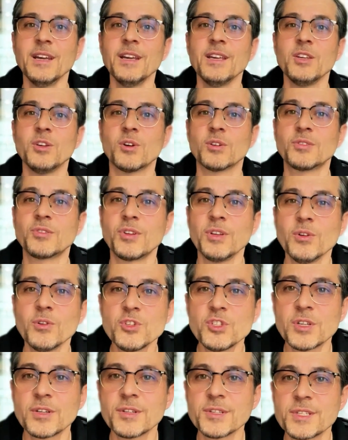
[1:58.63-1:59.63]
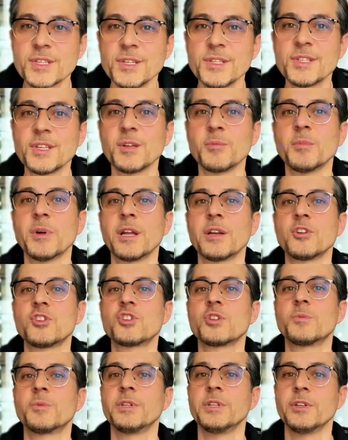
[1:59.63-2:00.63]
Your Triochar C-Sink
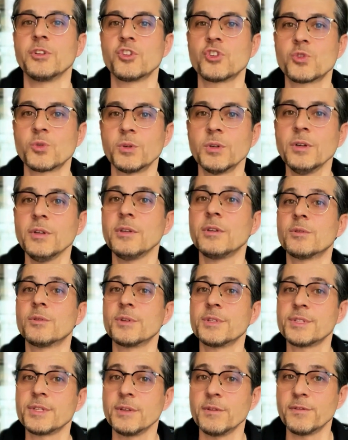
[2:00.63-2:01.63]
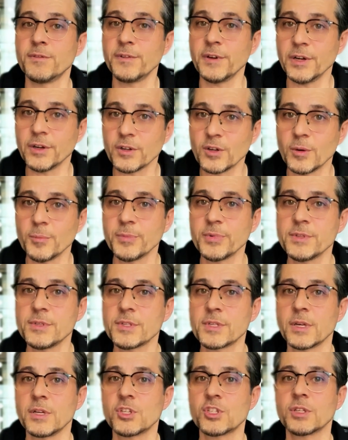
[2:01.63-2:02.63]
manager will ensure receive fair
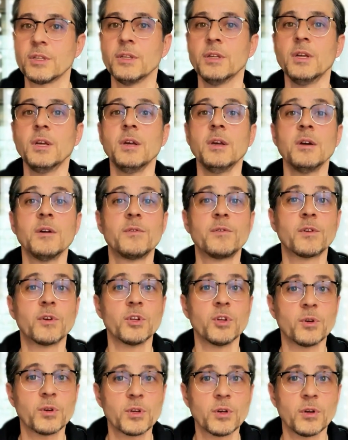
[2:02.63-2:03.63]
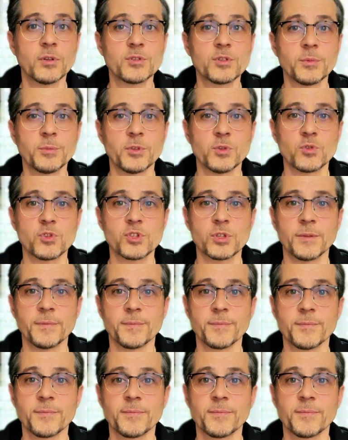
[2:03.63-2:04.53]
compensation for your contribution.